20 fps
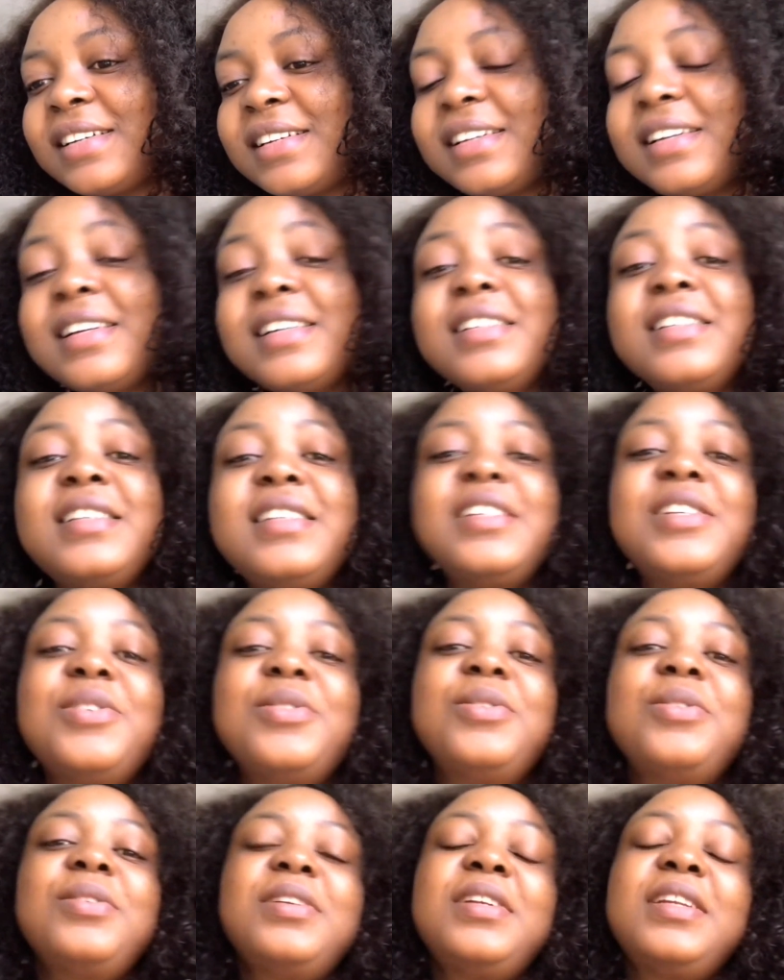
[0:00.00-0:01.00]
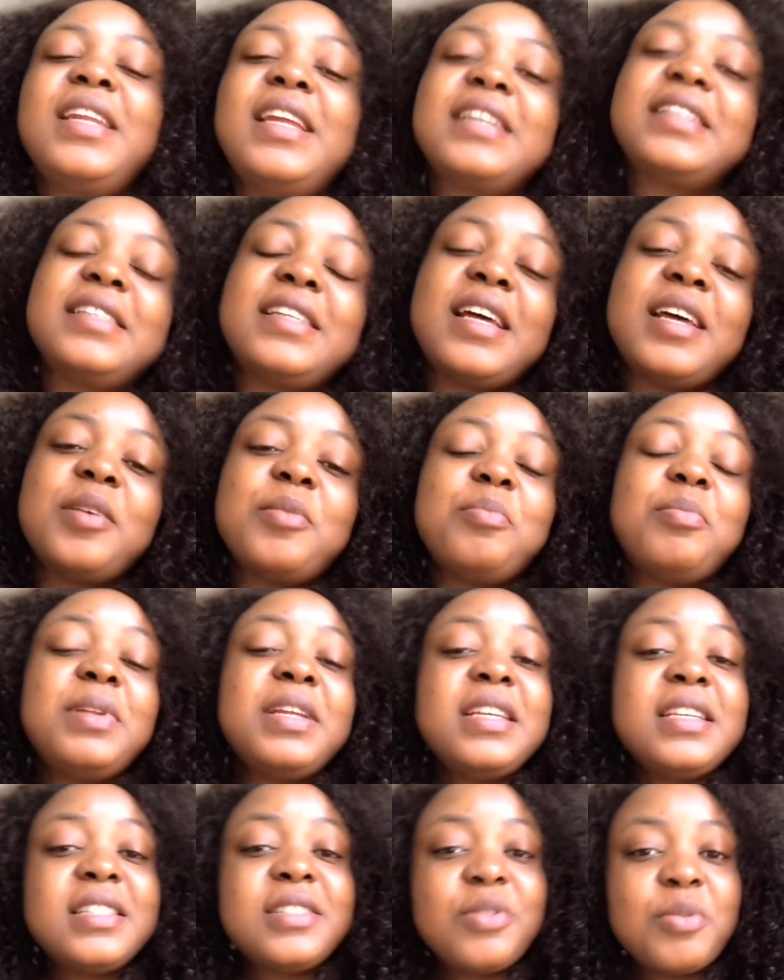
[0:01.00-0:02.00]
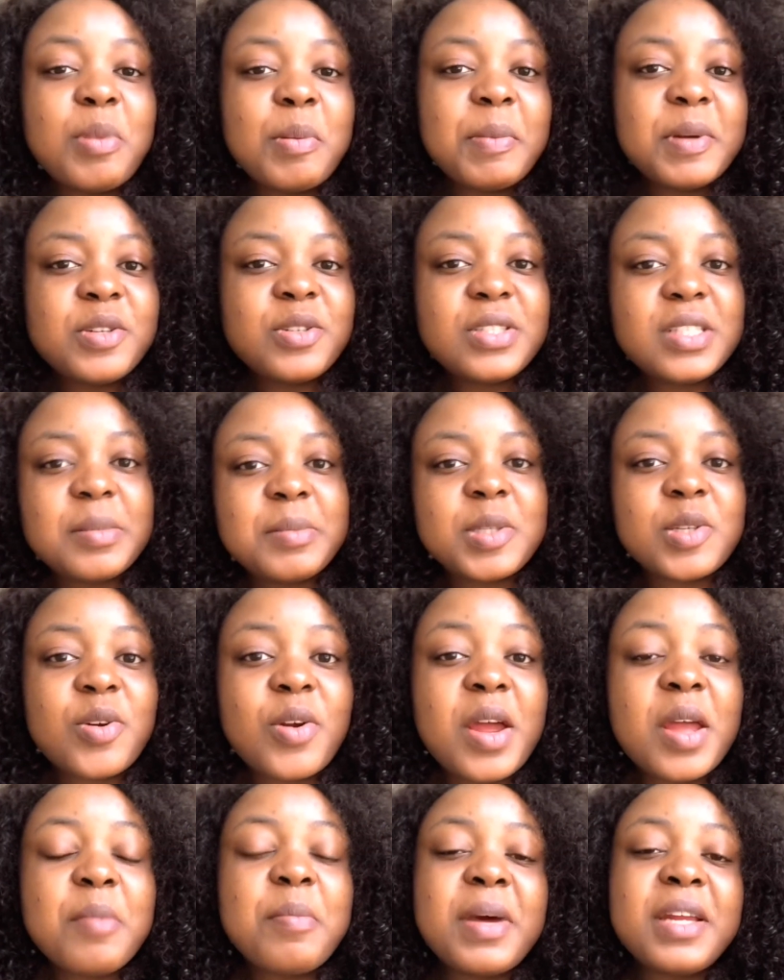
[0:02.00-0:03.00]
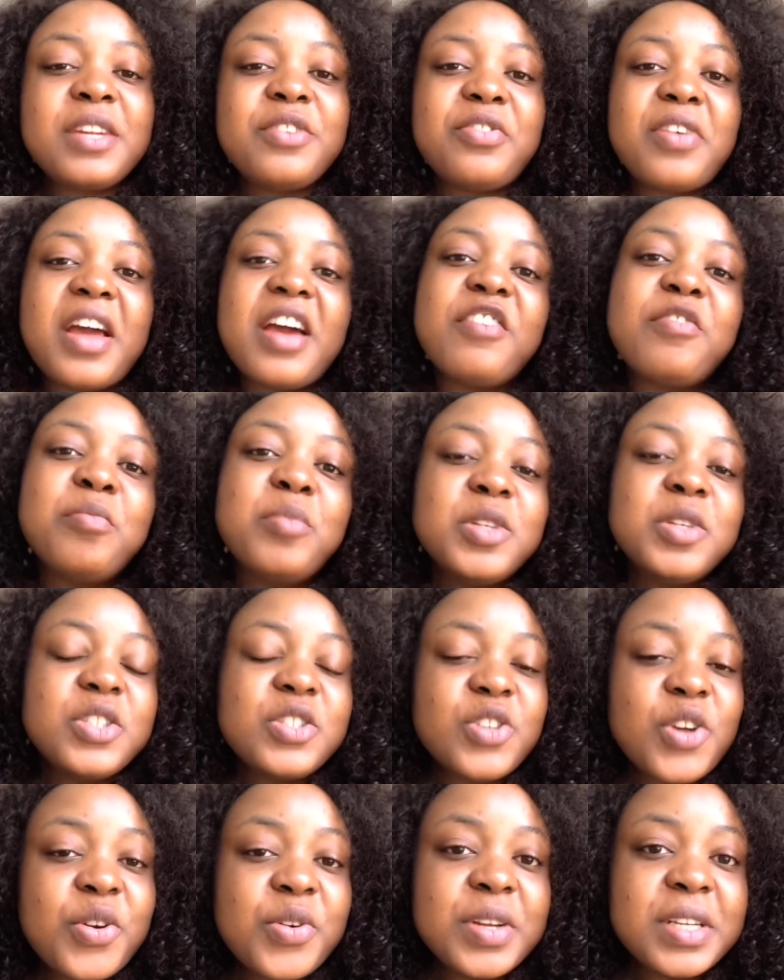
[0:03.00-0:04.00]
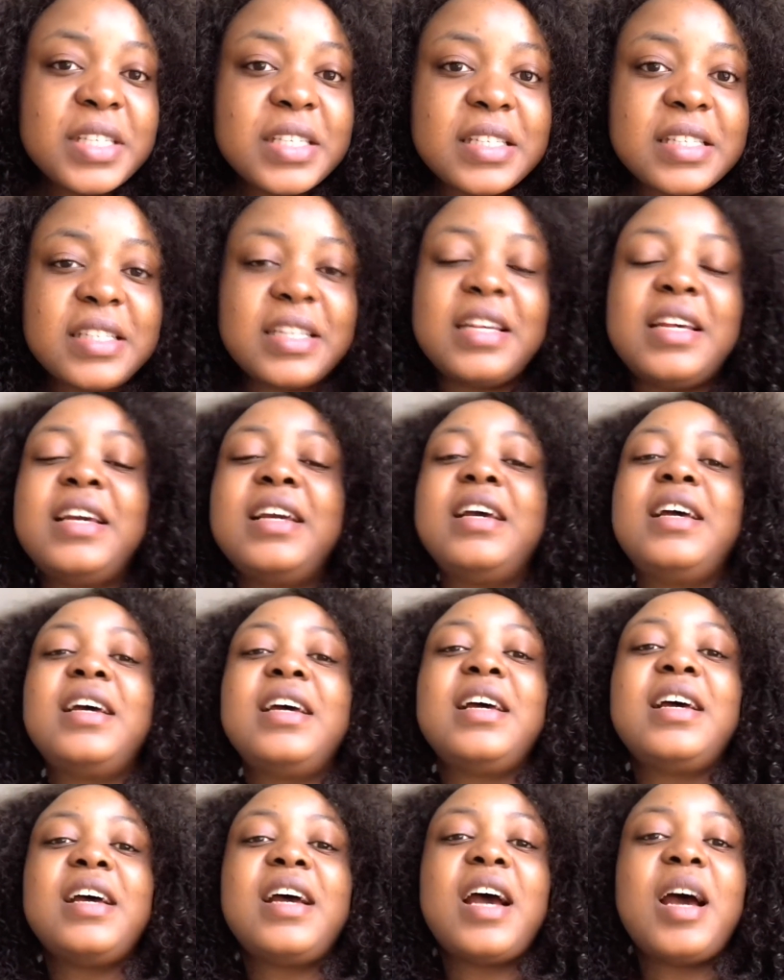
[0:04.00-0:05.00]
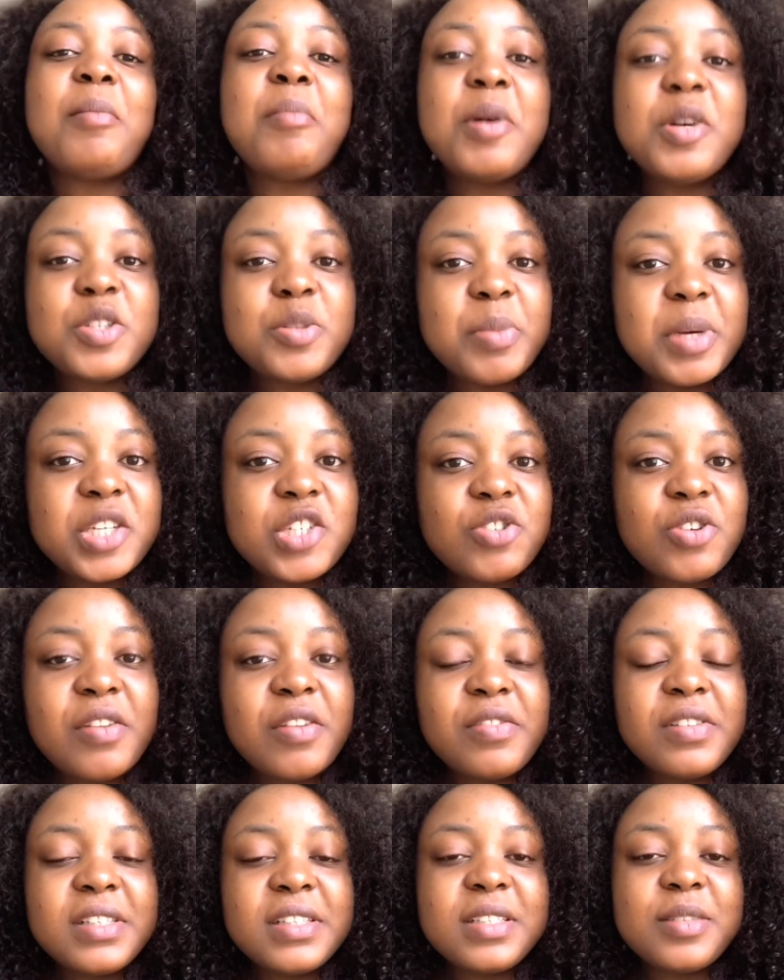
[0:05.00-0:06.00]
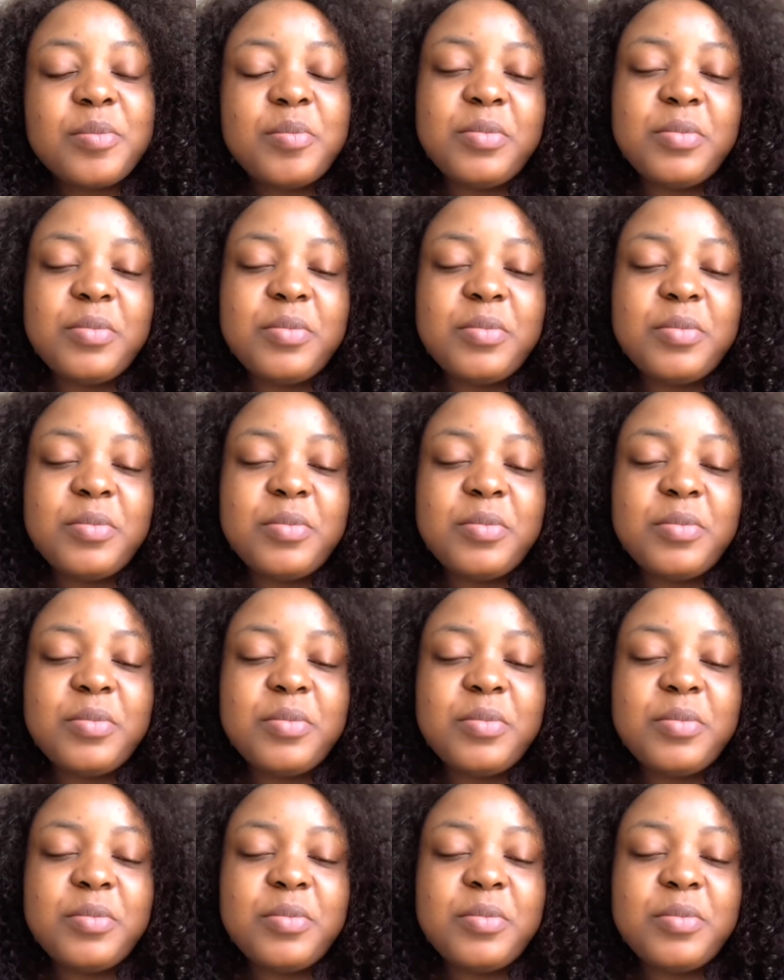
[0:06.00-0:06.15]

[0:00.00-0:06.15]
See you next time. Please remember to subscribe, and if I have more stories about my travels,